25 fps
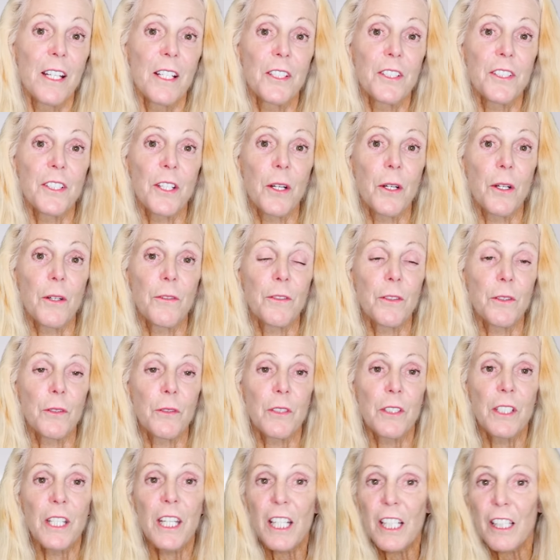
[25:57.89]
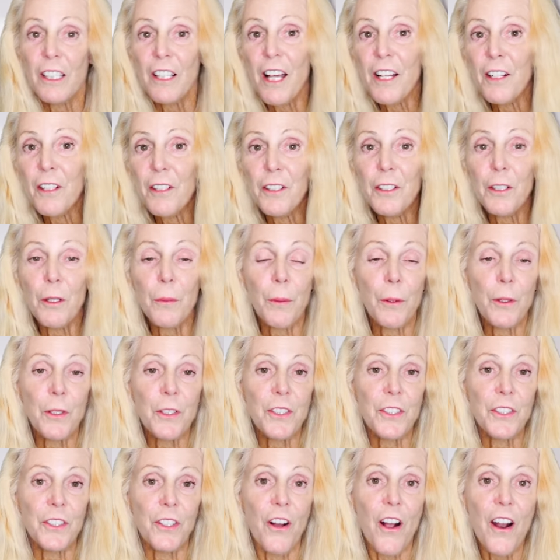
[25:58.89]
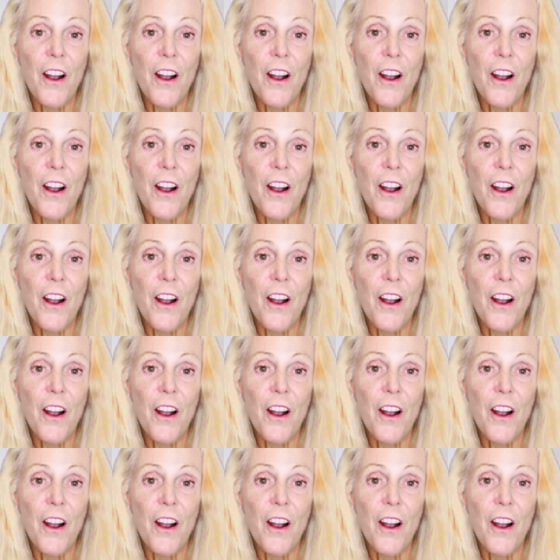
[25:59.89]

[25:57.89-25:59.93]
So if you declutter your personal